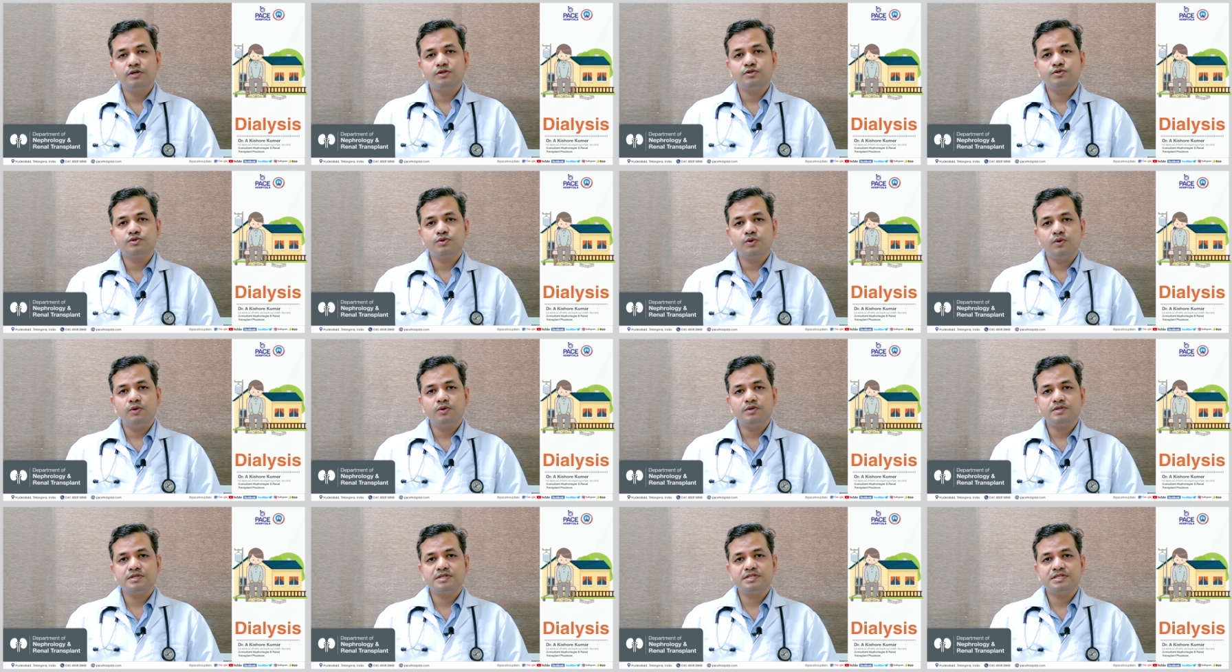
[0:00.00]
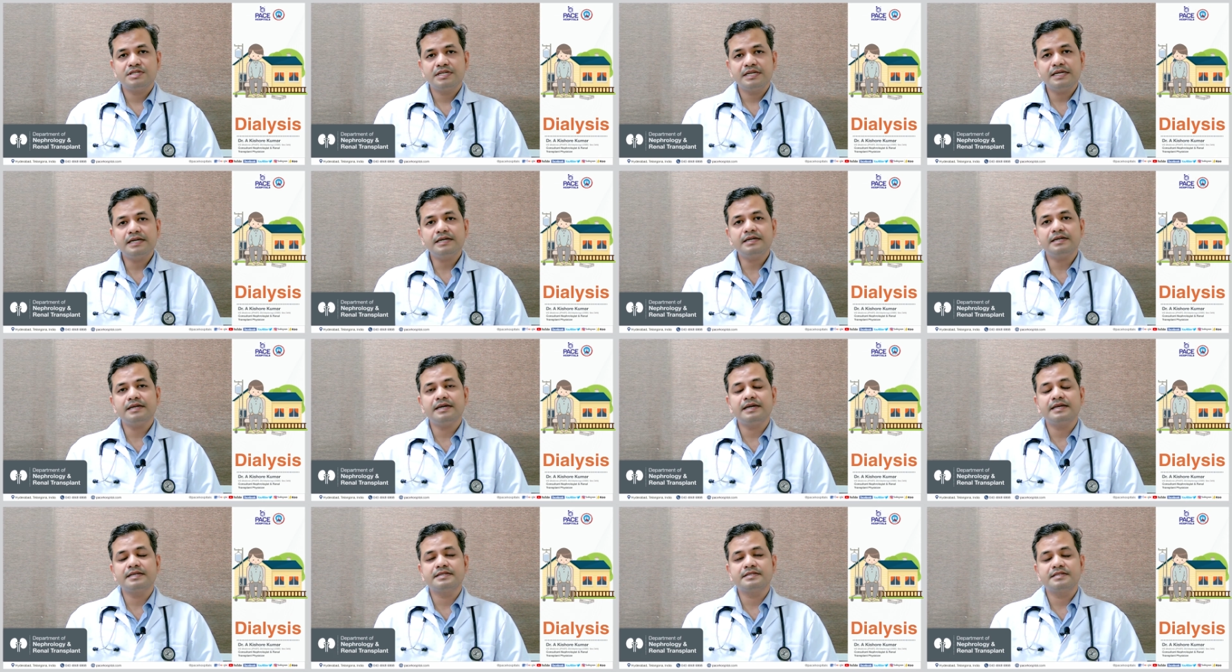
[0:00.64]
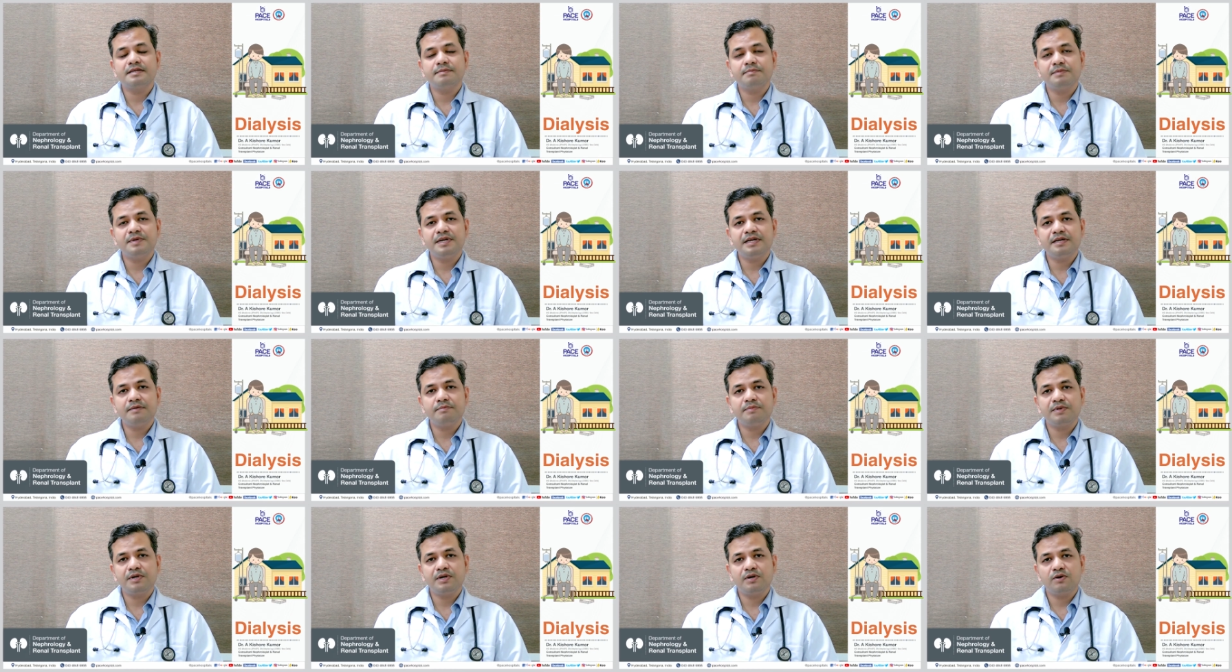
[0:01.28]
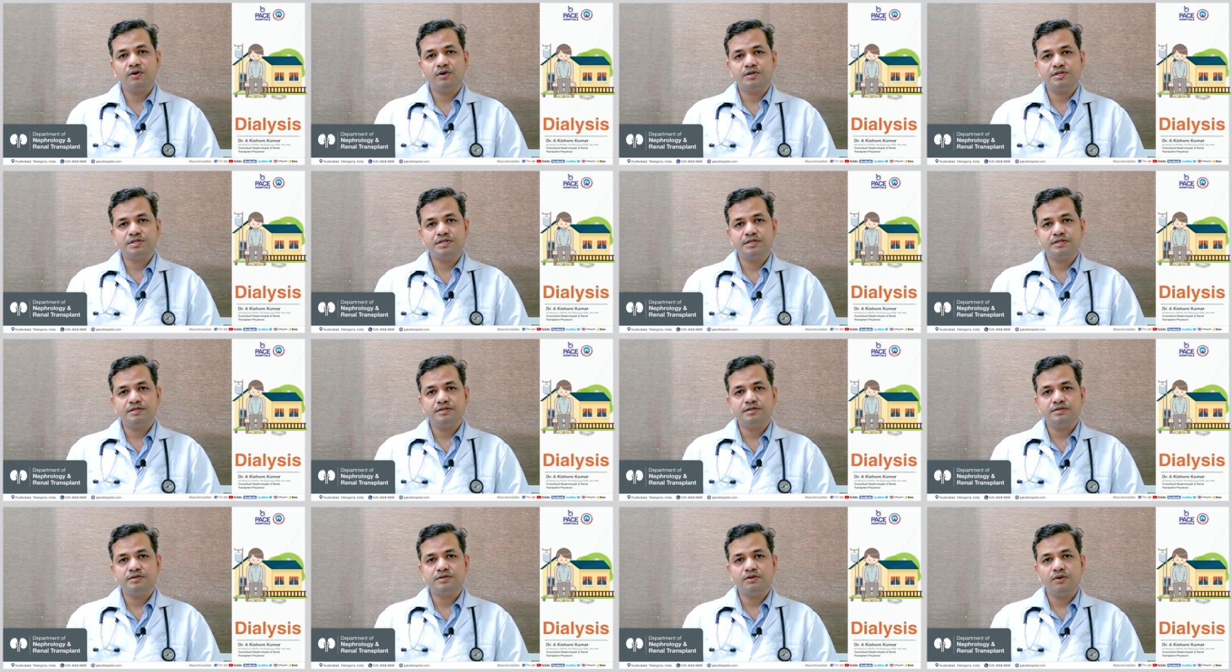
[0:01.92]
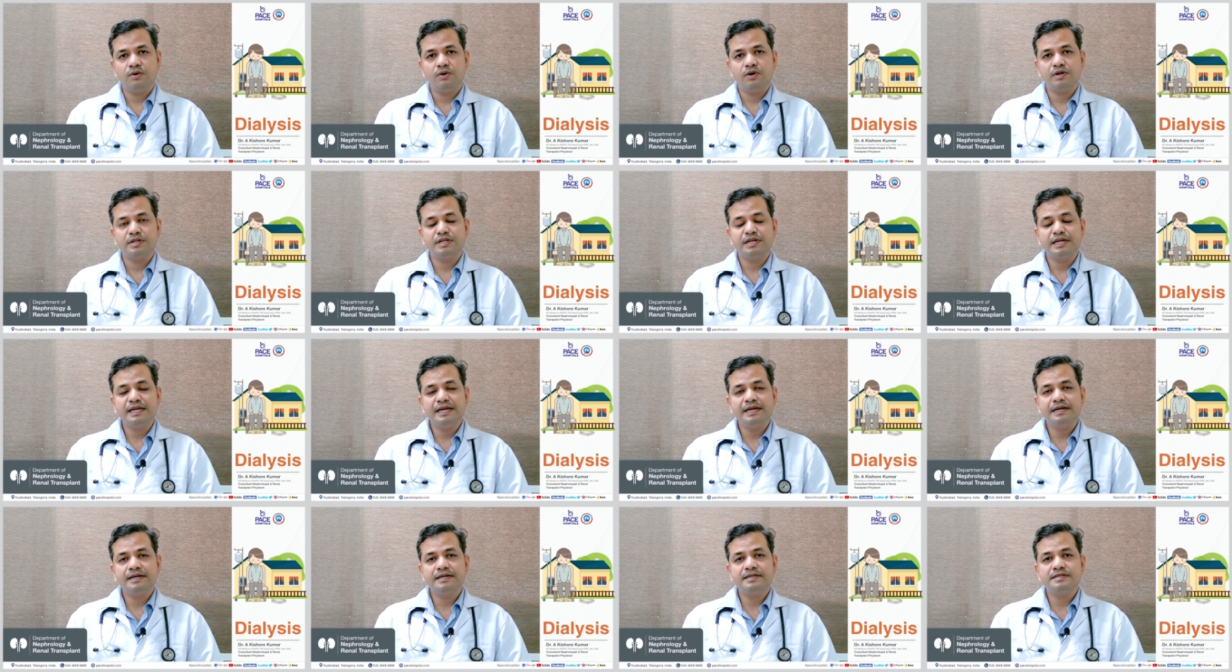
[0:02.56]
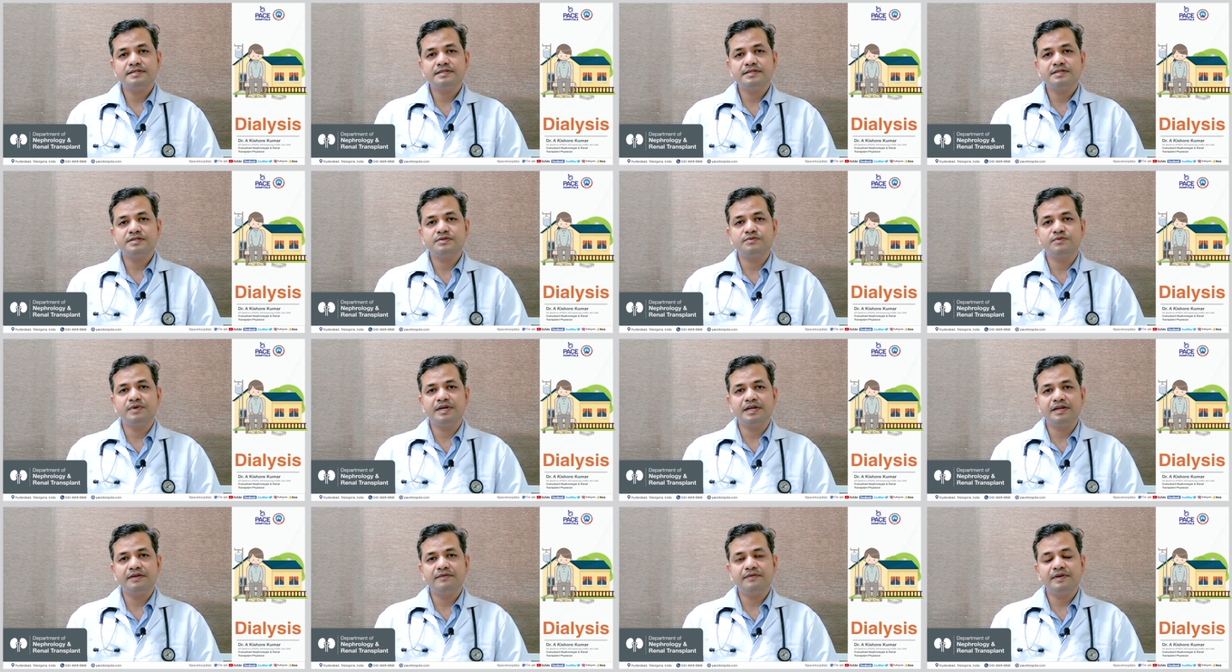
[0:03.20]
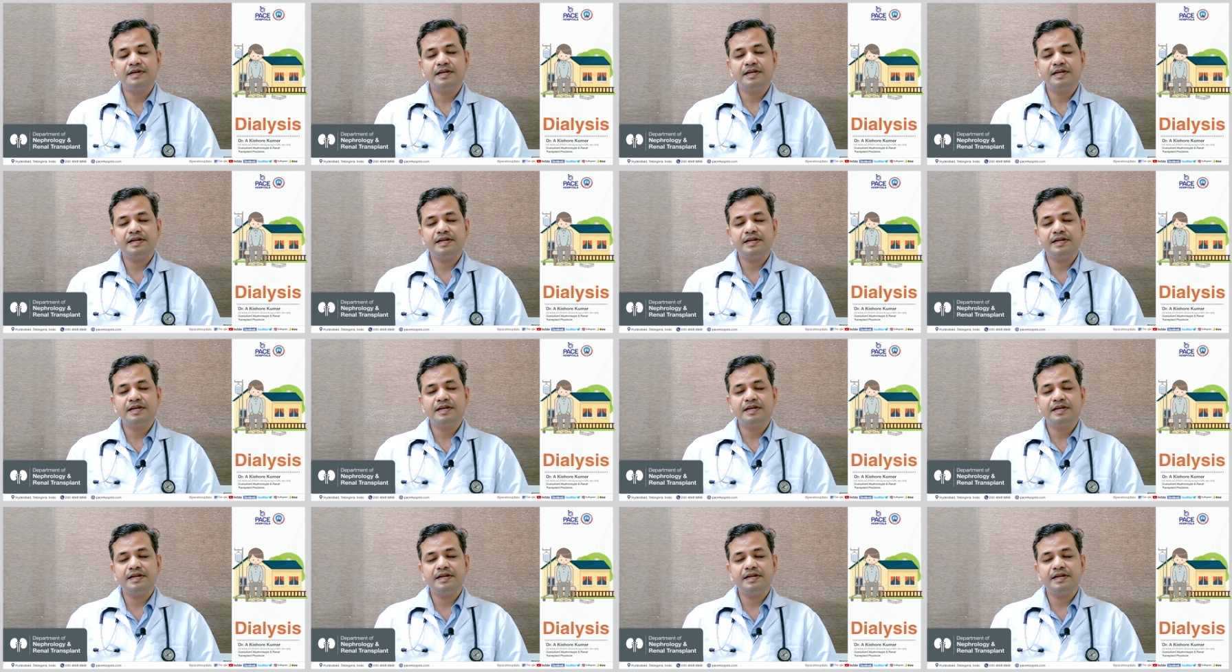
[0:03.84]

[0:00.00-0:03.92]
So strict aseptic precautions or the neatness is very,